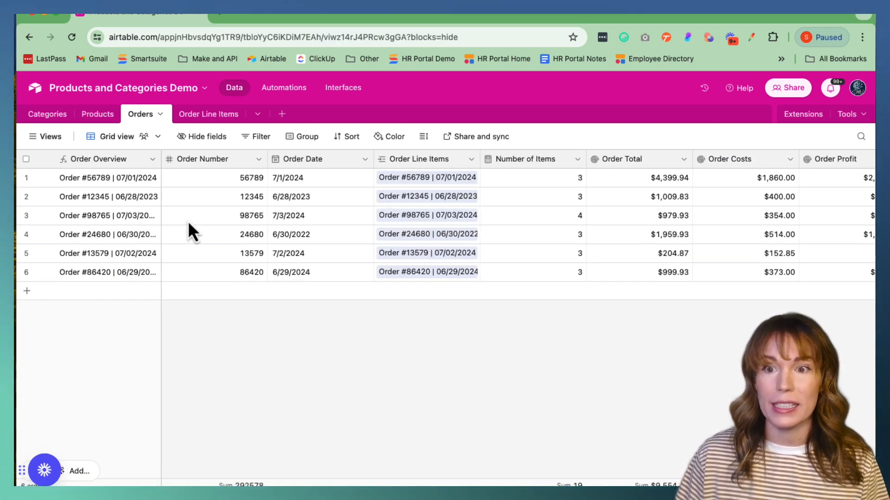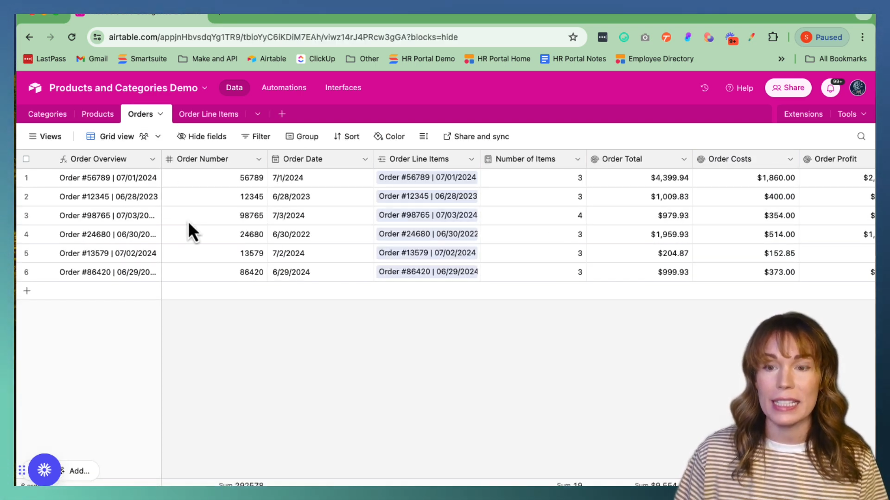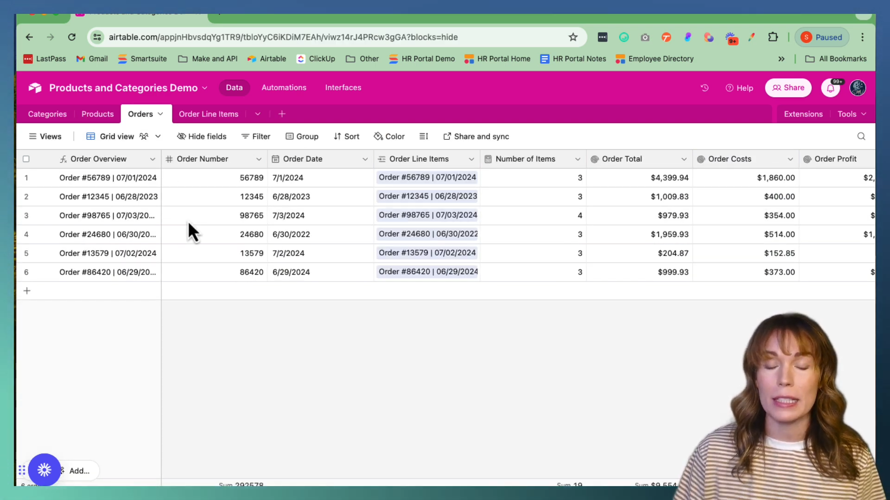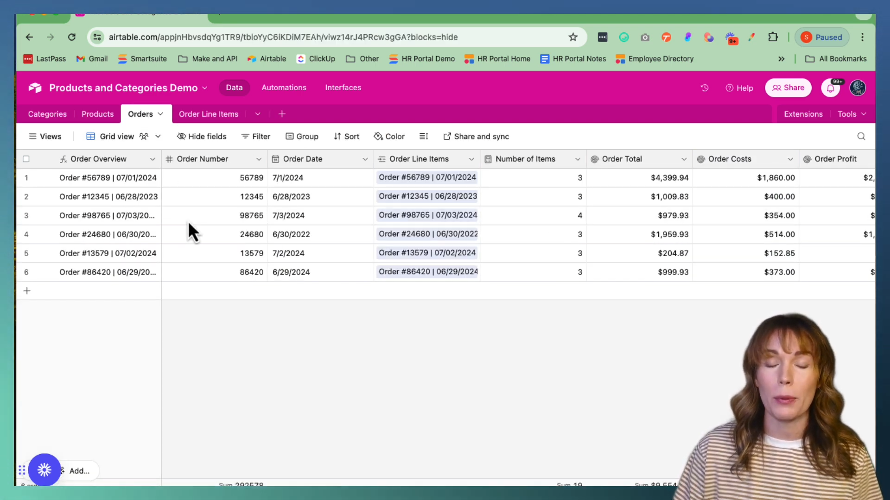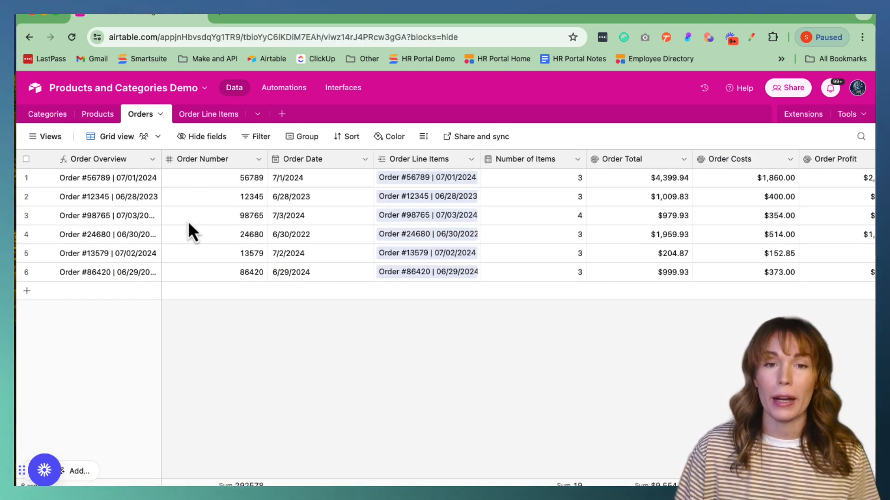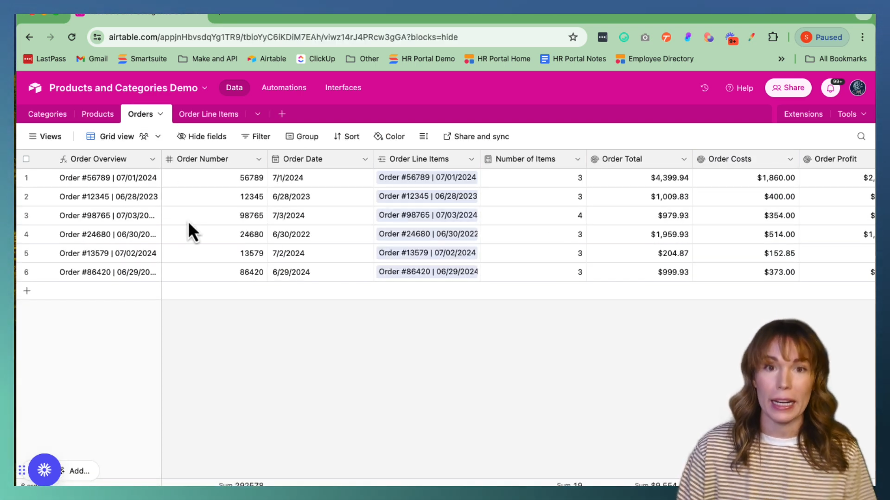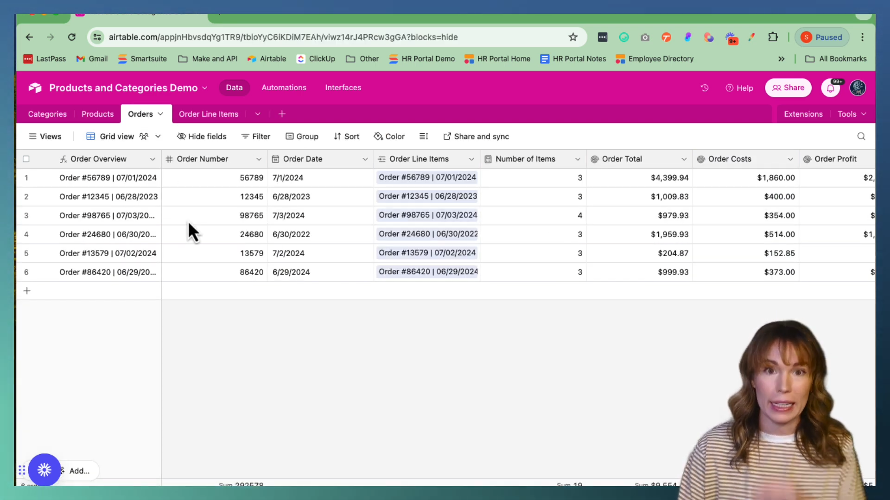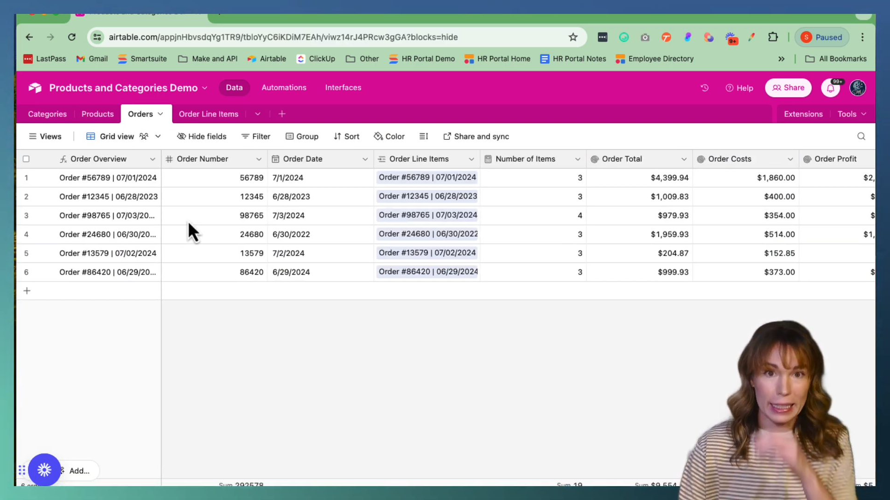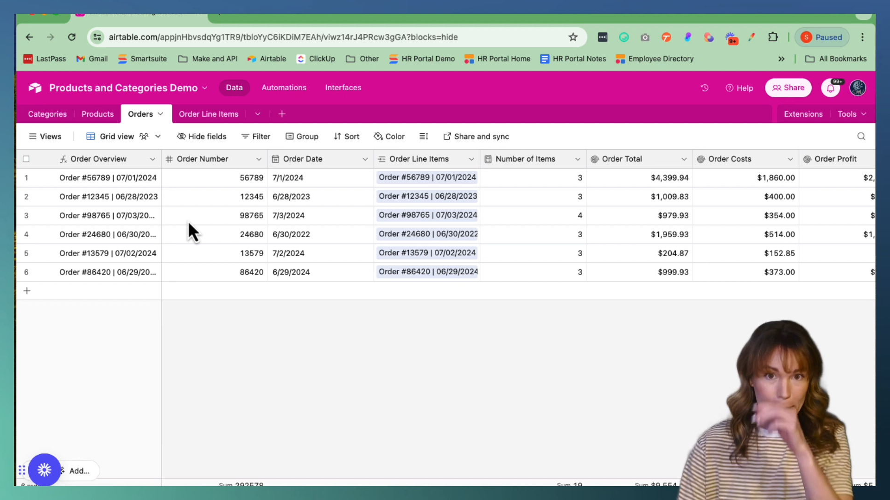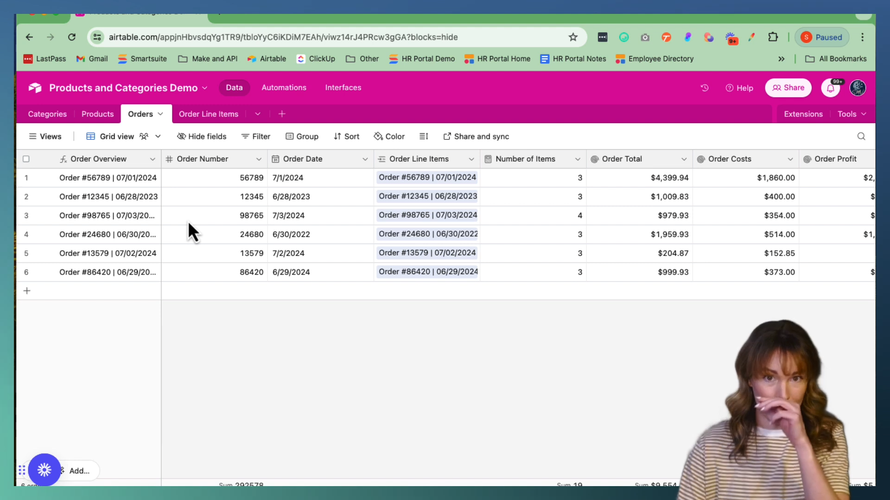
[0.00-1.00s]
This is where we're
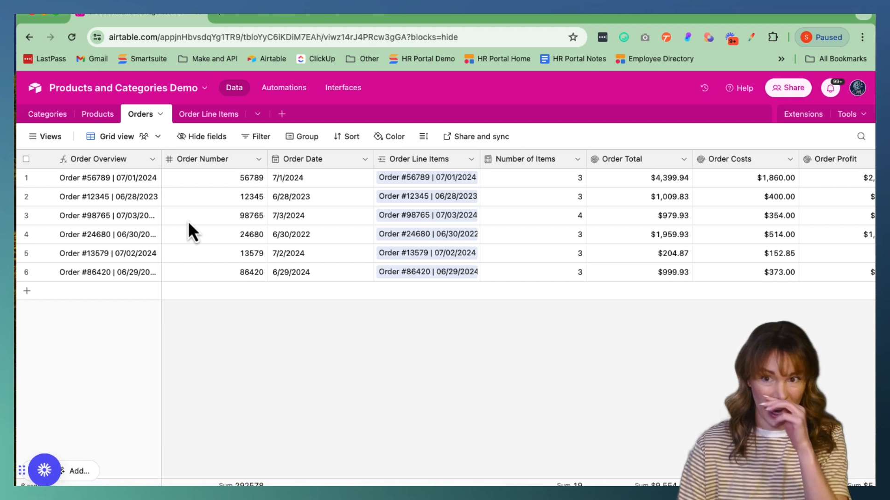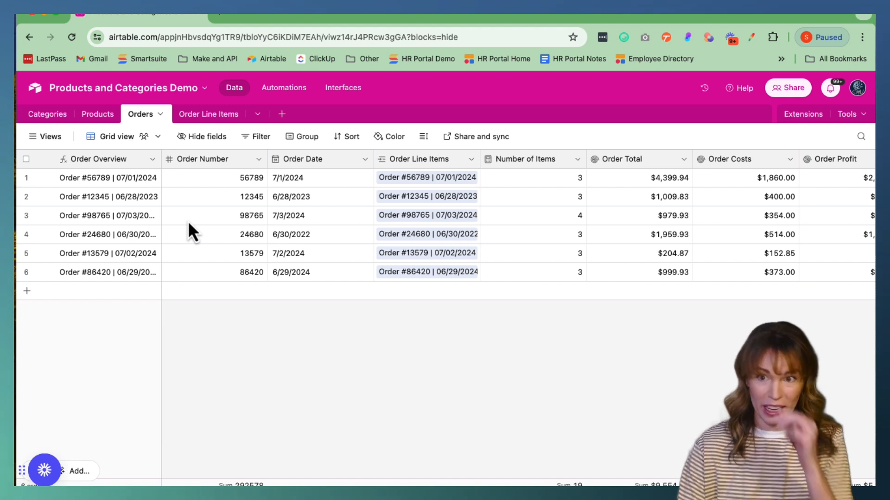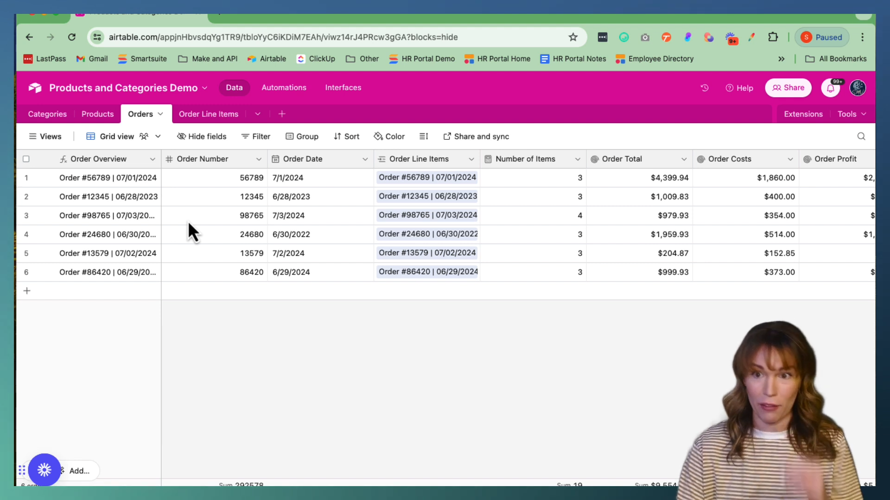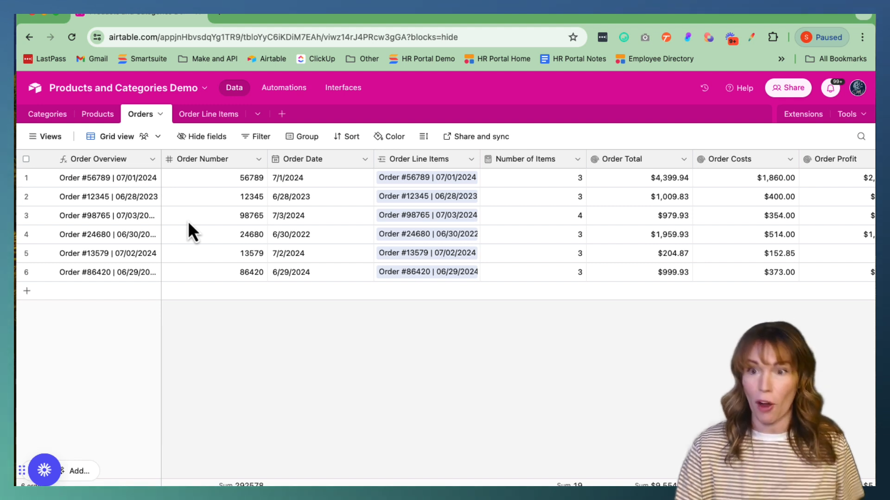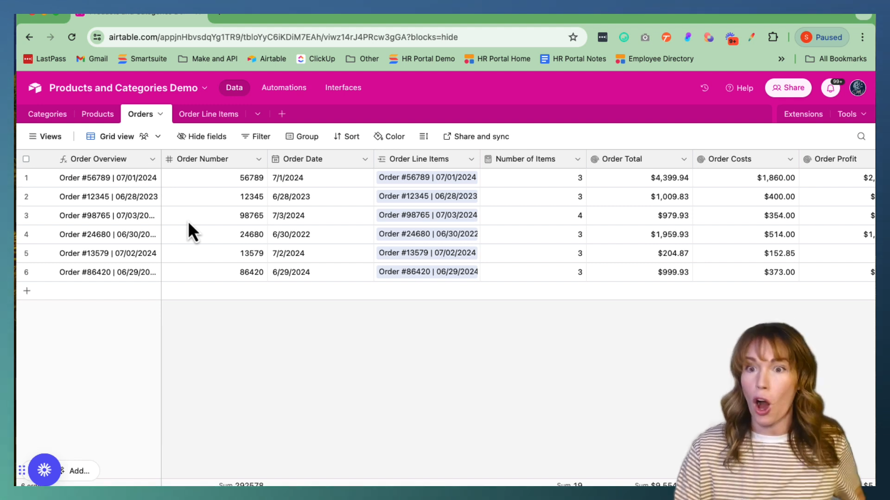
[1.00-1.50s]
gonna keep track of